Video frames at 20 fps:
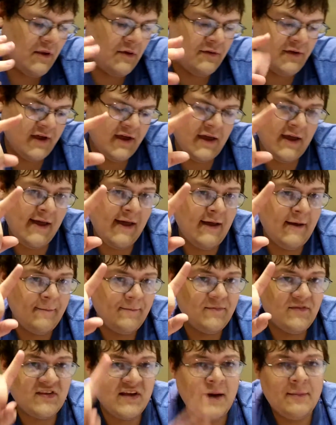Looking at
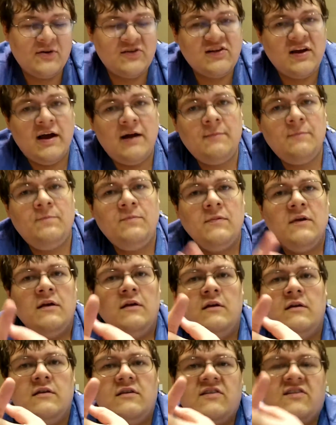Cyberstein,
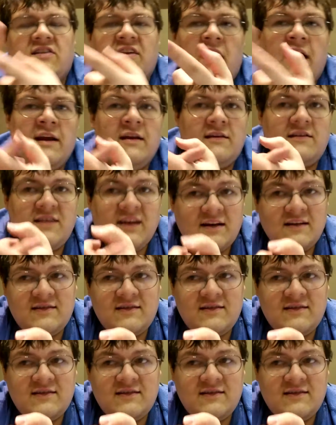Stein